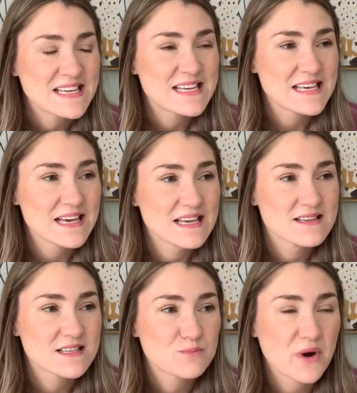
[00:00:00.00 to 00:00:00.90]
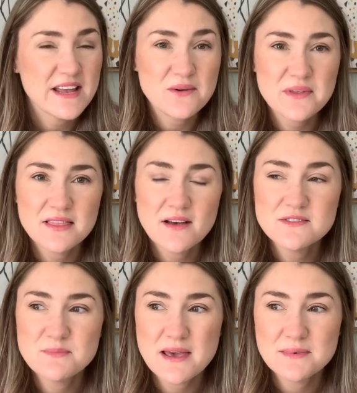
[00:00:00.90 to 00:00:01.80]
yeah, sprayed it with Love's
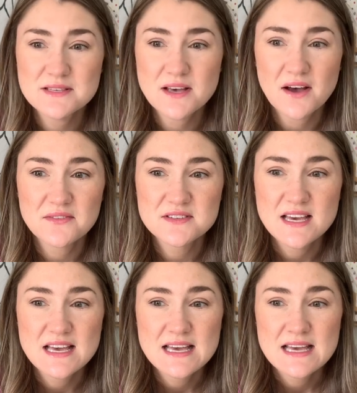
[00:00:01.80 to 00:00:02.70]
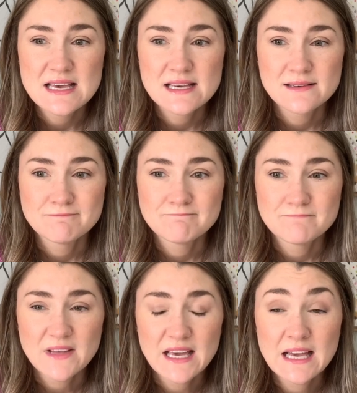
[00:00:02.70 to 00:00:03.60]
Baby Soft
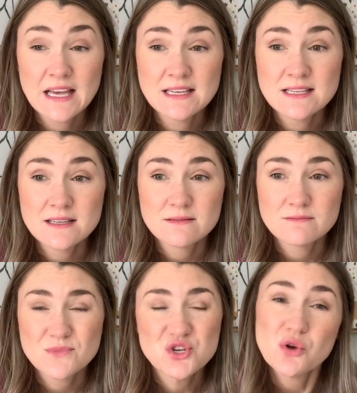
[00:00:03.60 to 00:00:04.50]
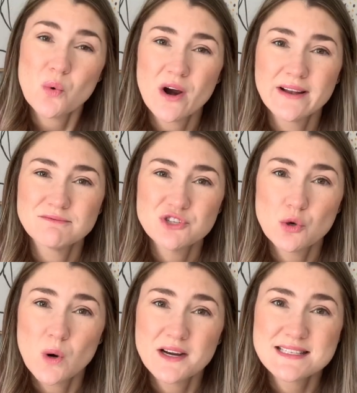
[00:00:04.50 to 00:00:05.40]
and she wore it. She
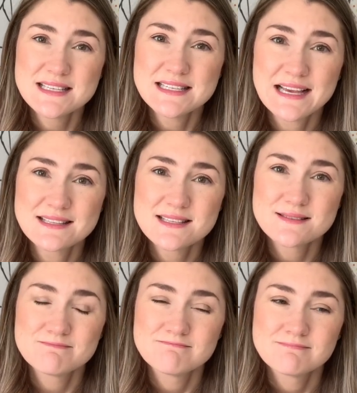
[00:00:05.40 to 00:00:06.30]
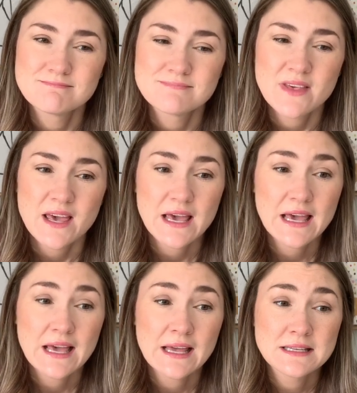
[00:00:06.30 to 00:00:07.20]
wore it to the dance.
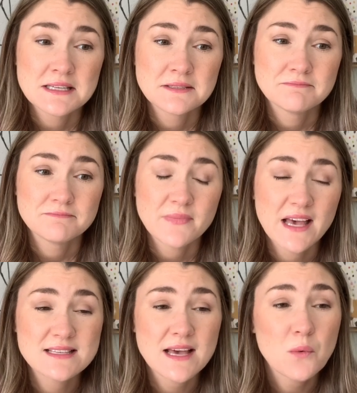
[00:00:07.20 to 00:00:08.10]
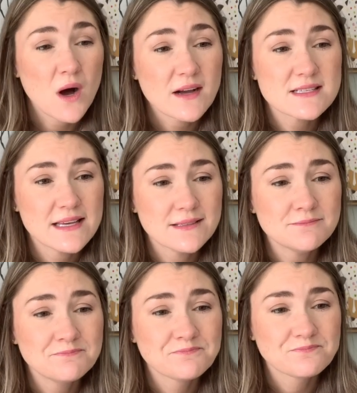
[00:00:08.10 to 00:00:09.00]
And as I walked in,
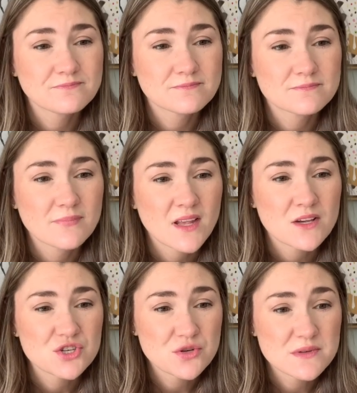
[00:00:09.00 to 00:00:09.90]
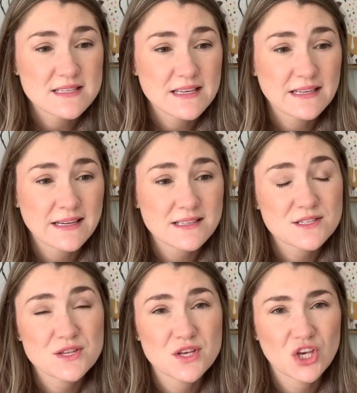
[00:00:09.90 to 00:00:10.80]
she was sitting next
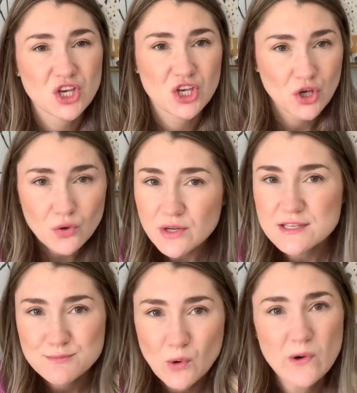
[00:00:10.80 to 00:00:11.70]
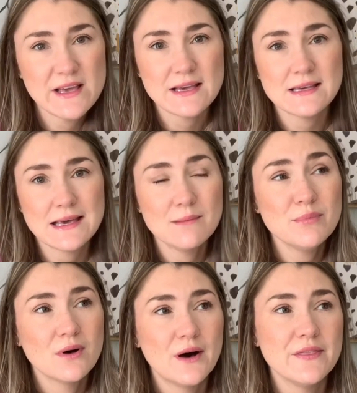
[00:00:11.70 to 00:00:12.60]
to the cutest boy in camp
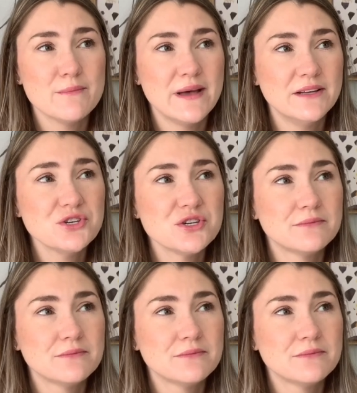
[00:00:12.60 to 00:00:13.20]
on the bench